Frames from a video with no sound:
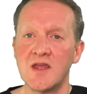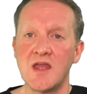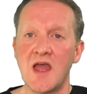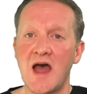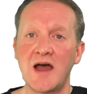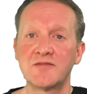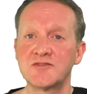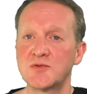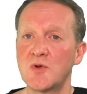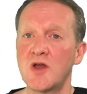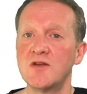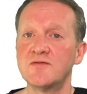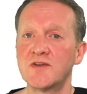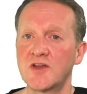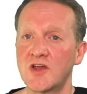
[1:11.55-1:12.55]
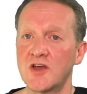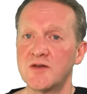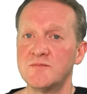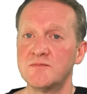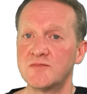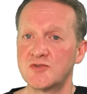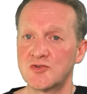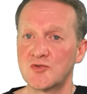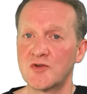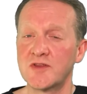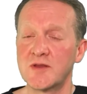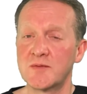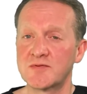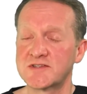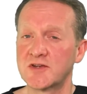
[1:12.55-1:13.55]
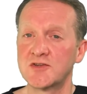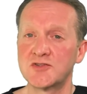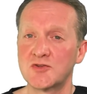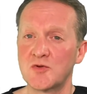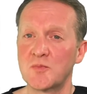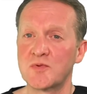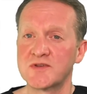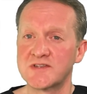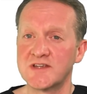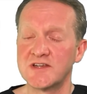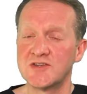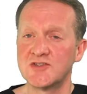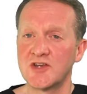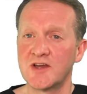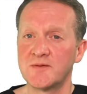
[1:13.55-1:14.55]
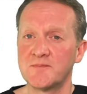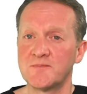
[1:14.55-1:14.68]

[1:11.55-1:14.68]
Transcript: have to overcome during the surgical procedure.